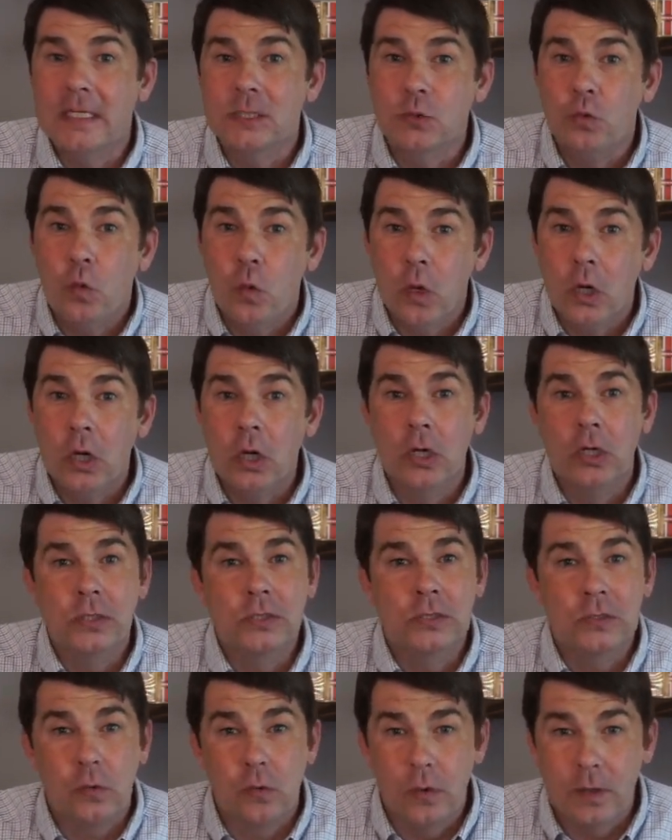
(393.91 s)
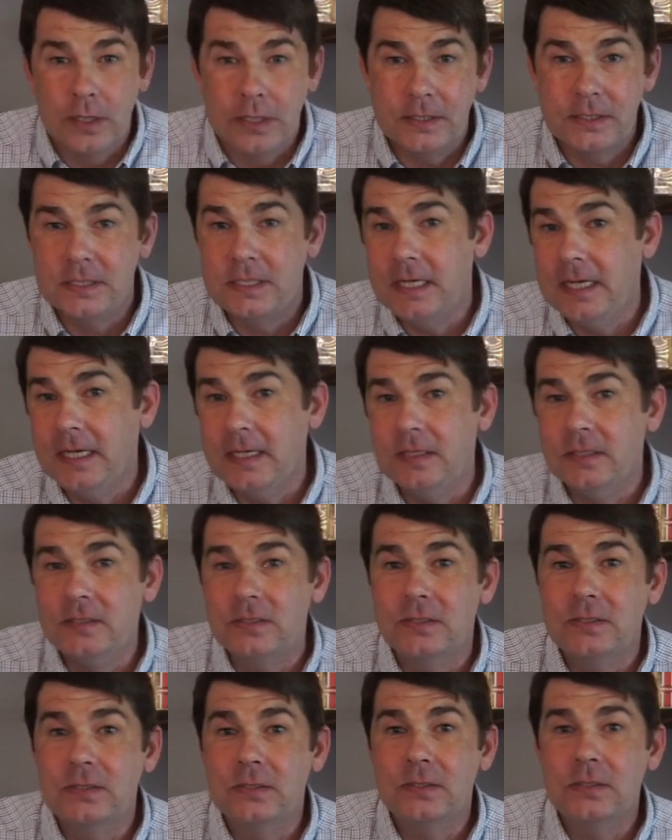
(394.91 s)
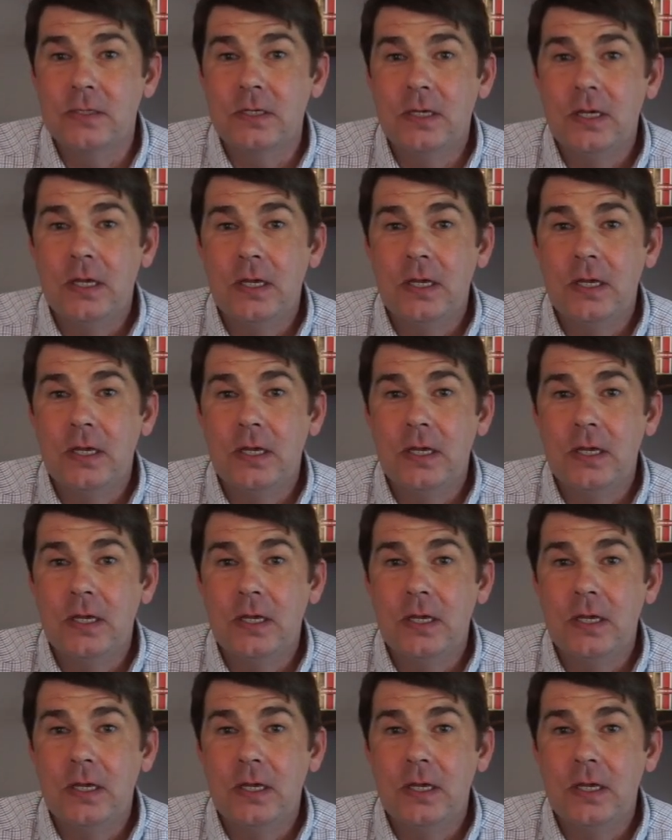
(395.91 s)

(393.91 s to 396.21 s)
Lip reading: his words or his deeds.